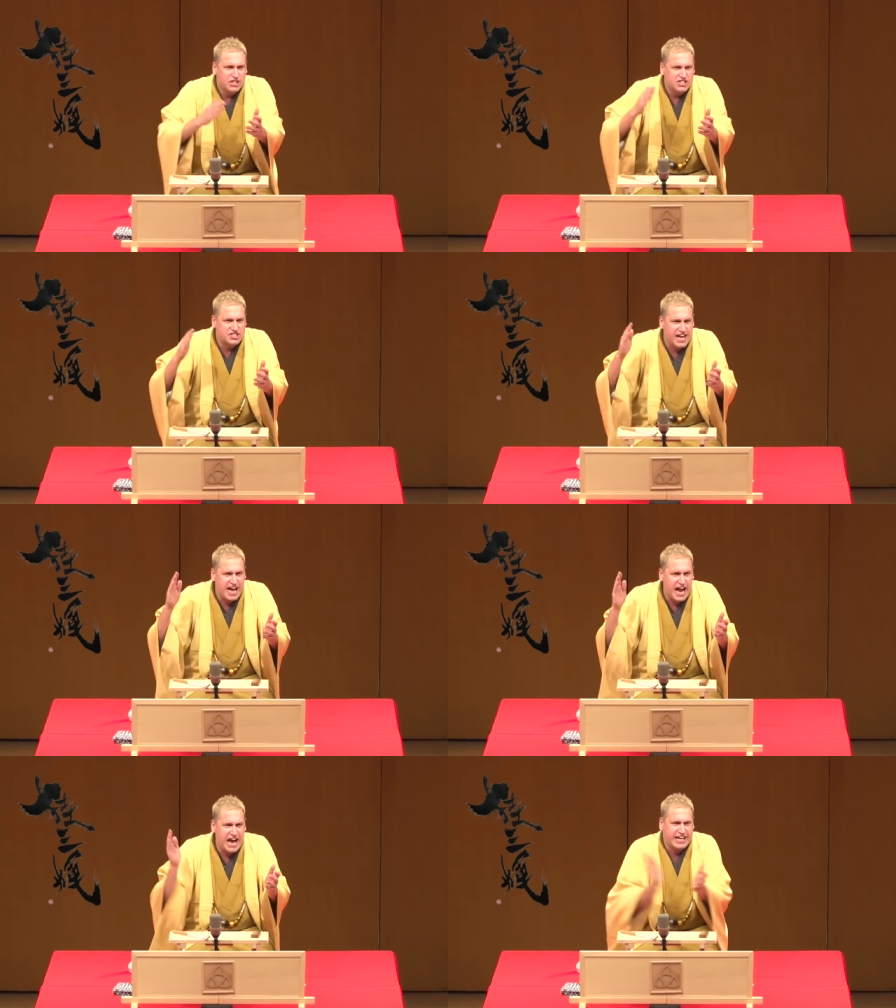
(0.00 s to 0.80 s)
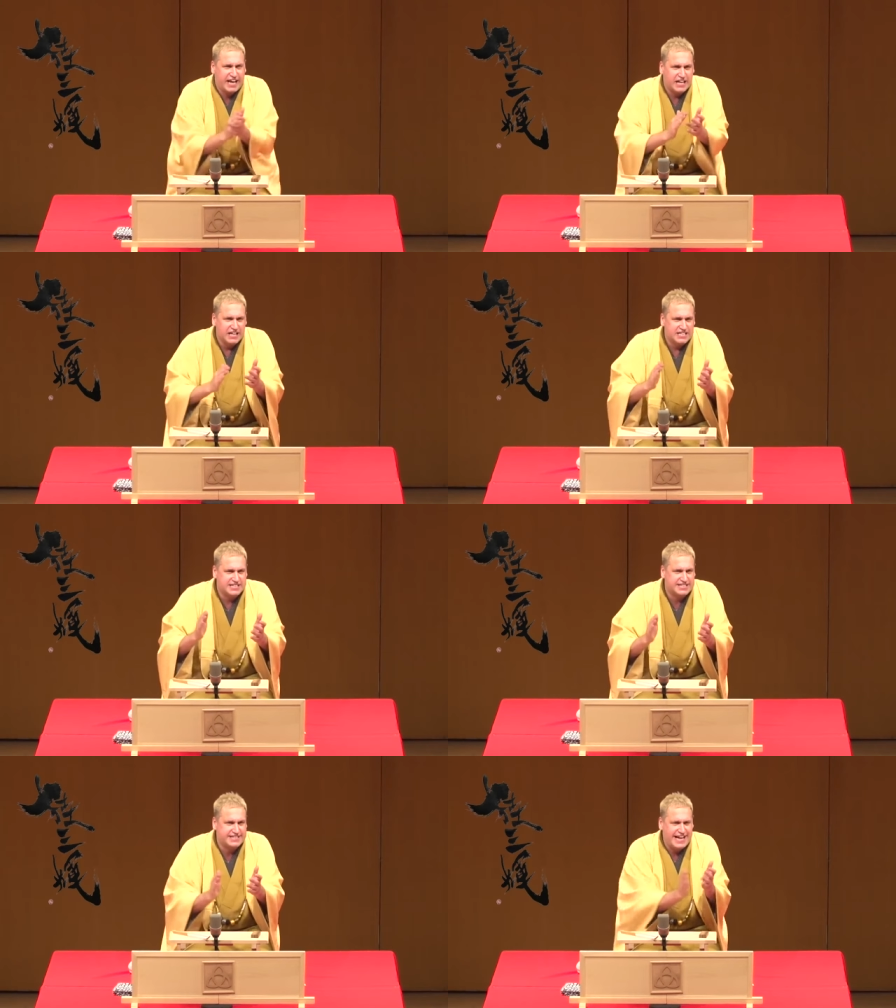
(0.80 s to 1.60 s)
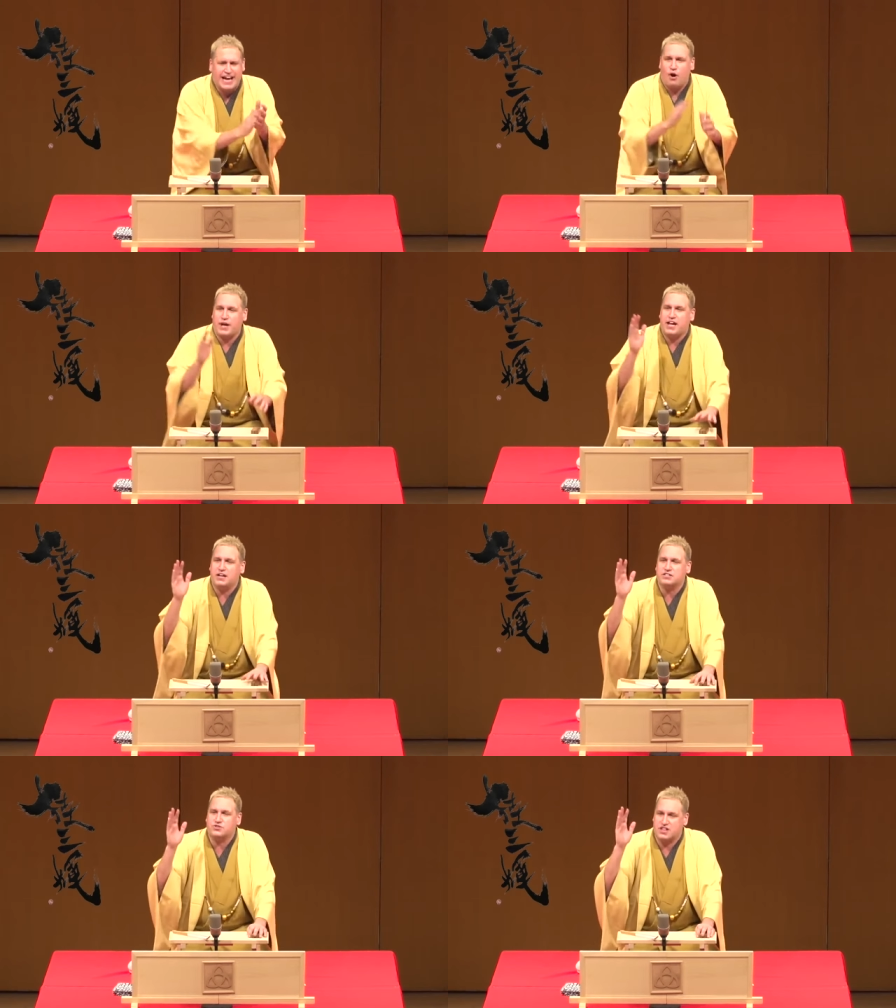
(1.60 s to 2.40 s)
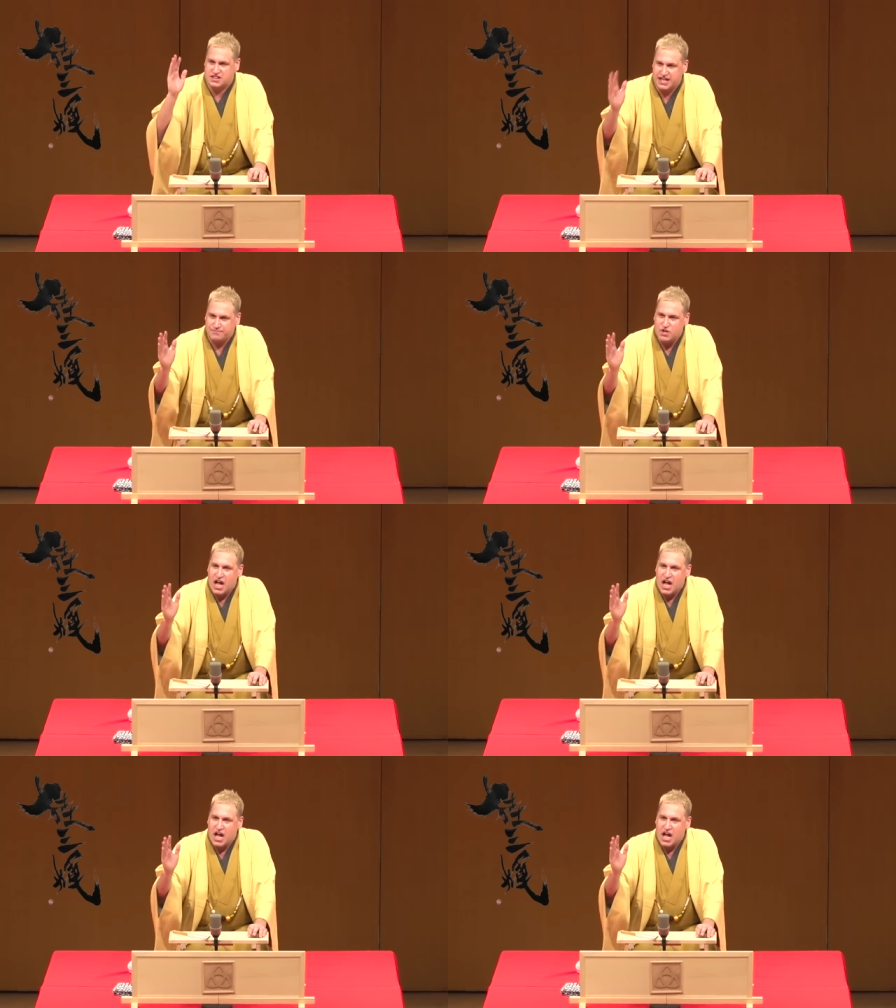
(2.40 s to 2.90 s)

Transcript: Second. Second. Okay, here's the thing.